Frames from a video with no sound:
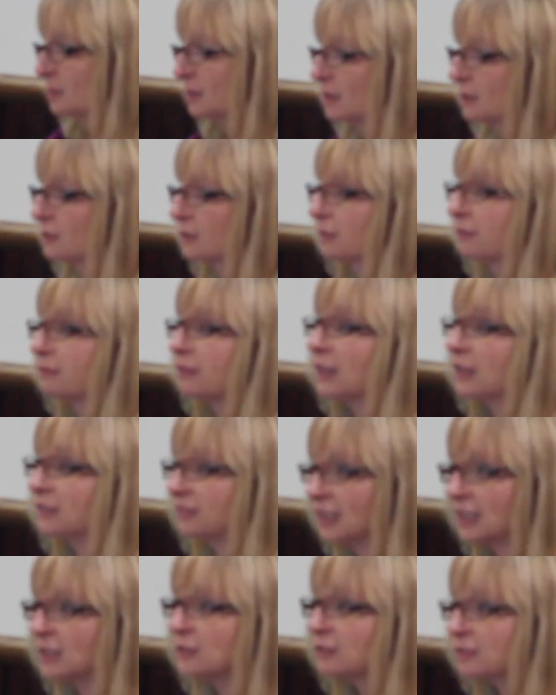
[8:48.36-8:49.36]
We had over
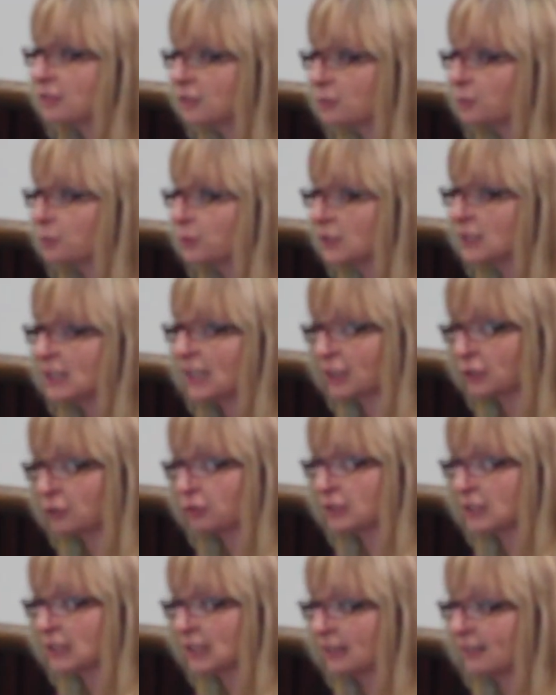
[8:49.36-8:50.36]
5,000 with
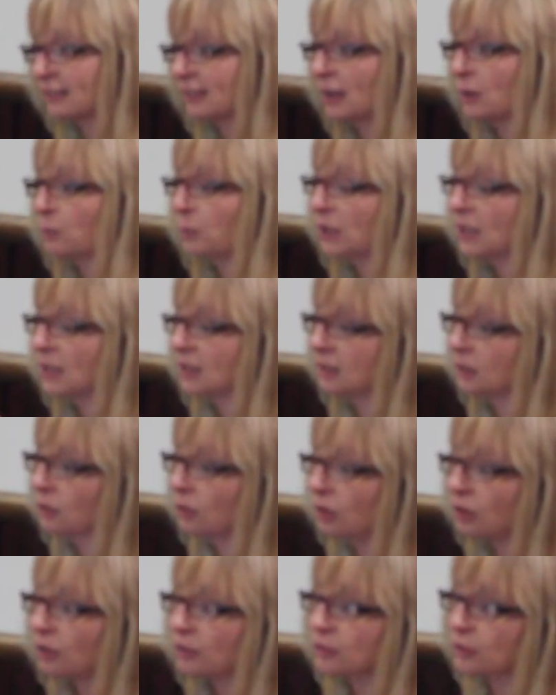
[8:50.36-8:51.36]
secondary debts, and we had a
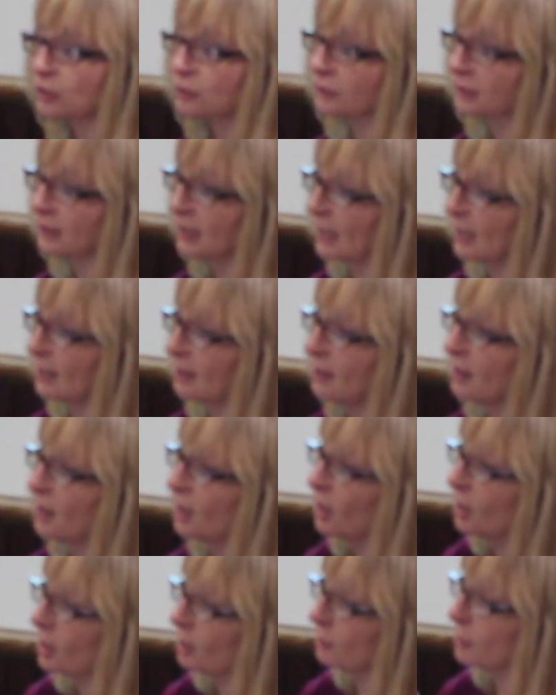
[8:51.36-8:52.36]
crossover then
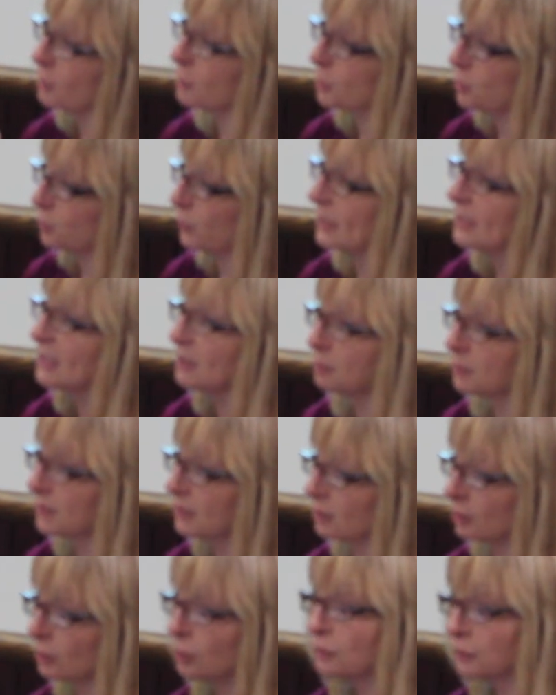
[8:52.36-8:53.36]
of almost 20%
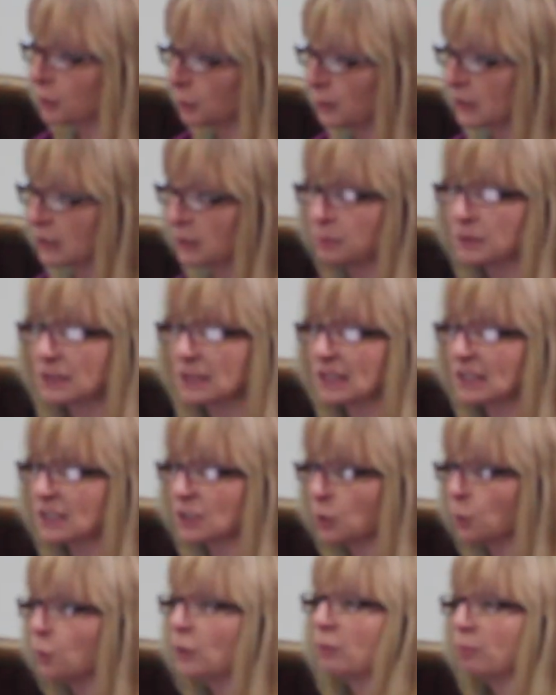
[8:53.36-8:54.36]
or over 20%
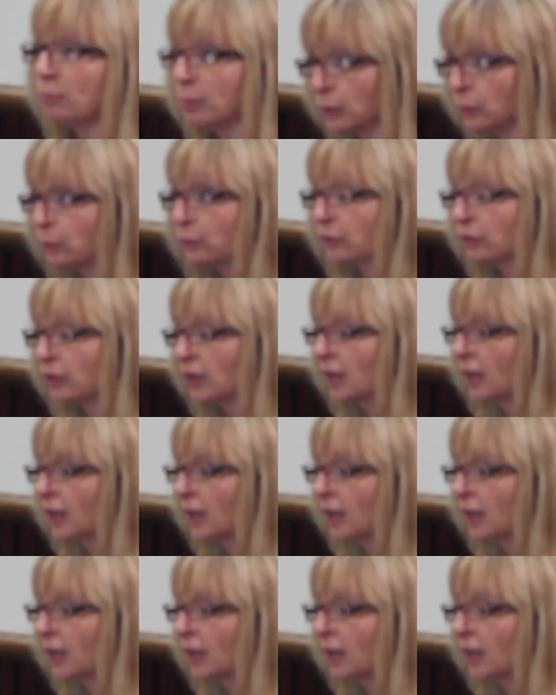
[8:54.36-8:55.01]
with both.